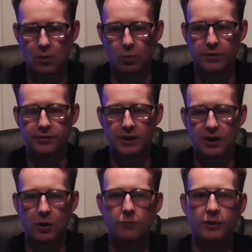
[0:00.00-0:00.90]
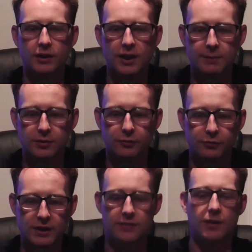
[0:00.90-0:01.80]
Once again, hopefully Clemson
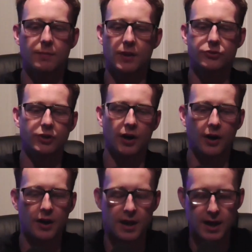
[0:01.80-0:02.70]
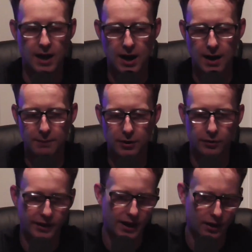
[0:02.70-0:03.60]
feeds him this year. I
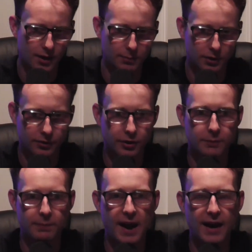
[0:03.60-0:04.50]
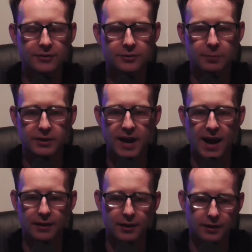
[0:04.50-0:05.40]
know they got a couple other good backs, but
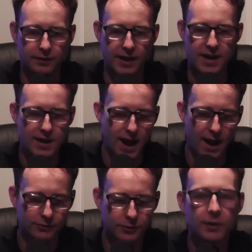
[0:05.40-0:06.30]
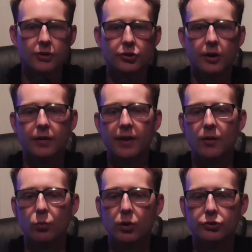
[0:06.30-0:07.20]
yeah, they have to make sure
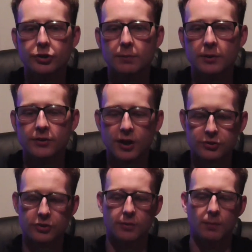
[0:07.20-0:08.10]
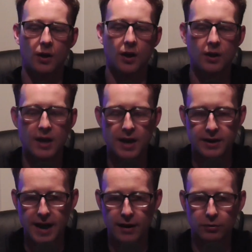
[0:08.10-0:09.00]
that Will Shipley touches the ball,
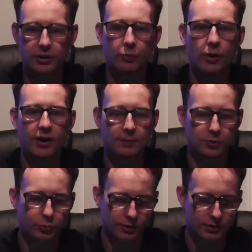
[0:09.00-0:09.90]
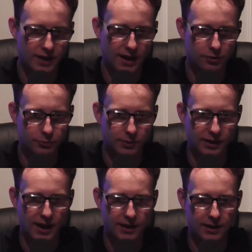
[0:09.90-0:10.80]
not only running between the tackles, but
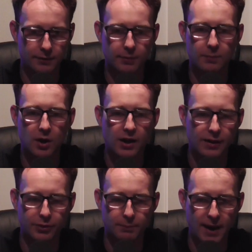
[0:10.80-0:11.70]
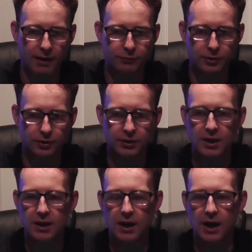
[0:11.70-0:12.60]
they got to get him the ball out the backfield.
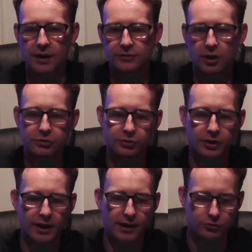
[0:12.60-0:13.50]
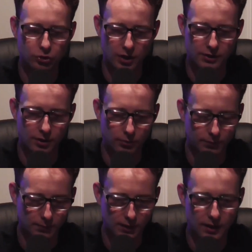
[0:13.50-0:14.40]
He's also good at, you
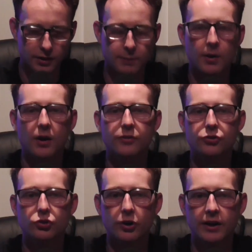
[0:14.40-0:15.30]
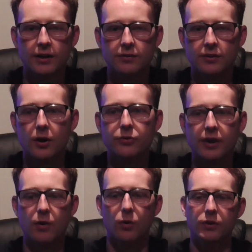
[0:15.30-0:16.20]
know, getting the ball in screens. He
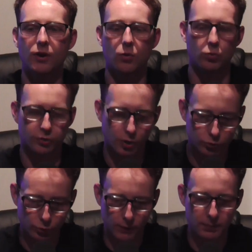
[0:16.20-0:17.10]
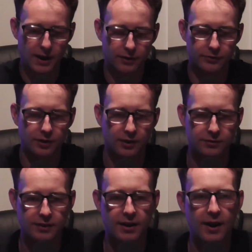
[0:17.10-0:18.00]
knows, you know, knows where blockers are going to
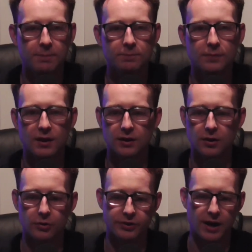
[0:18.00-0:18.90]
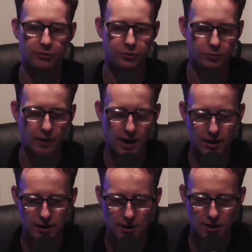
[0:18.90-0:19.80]
set up, and he knows how
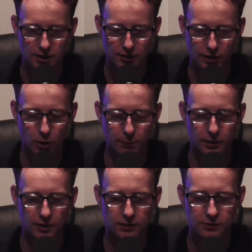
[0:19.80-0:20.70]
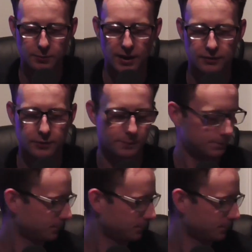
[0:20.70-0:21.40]
to get open in space.